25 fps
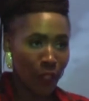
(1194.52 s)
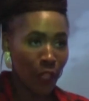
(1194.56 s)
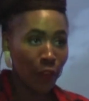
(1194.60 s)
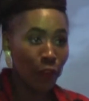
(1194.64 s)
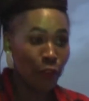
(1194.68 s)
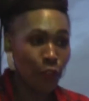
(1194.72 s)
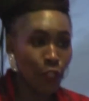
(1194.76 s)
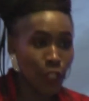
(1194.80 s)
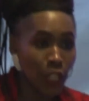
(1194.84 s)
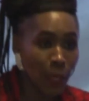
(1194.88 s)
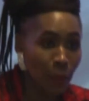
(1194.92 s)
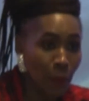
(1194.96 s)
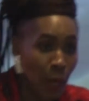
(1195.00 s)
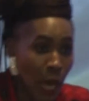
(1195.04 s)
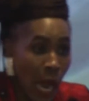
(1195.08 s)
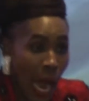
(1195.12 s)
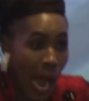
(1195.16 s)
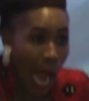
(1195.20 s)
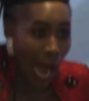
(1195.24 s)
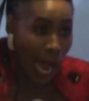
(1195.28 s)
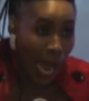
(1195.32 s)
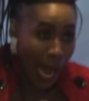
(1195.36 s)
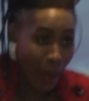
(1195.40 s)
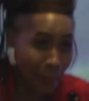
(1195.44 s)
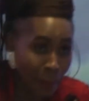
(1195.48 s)
If you keep,
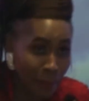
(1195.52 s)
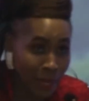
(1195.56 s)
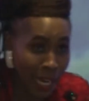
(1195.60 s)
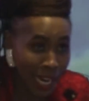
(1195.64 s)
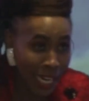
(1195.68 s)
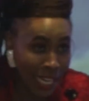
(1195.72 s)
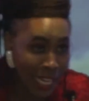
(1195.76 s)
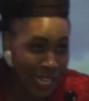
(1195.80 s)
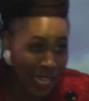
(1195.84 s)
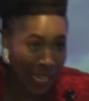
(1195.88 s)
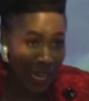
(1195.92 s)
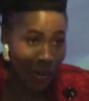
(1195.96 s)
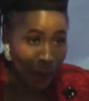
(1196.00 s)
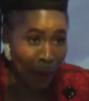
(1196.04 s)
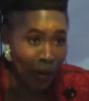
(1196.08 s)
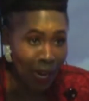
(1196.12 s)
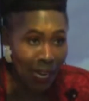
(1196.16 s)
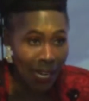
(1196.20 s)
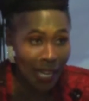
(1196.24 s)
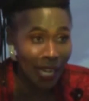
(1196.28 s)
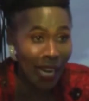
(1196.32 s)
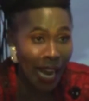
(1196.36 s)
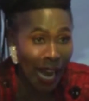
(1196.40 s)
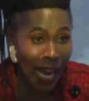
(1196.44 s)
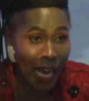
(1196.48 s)
I'm running
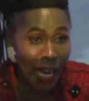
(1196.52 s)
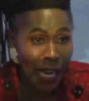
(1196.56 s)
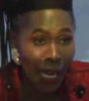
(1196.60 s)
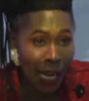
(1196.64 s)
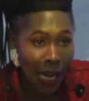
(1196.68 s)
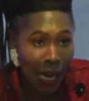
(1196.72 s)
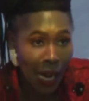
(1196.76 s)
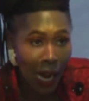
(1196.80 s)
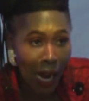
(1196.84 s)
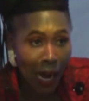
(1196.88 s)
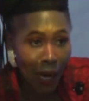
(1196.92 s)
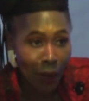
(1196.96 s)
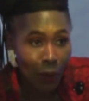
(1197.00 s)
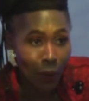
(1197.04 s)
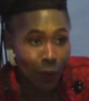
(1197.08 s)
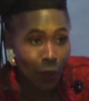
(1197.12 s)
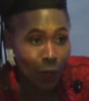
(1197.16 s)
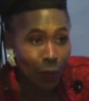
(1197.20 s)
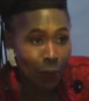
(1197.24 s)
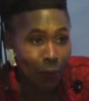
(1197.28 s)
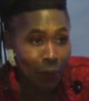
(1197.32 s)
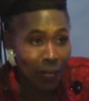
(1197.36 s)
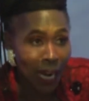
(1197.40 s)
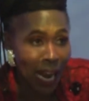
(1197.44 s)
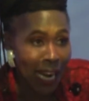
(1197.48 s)
away, la
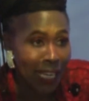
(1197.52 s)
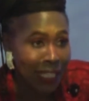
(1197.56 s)
akukho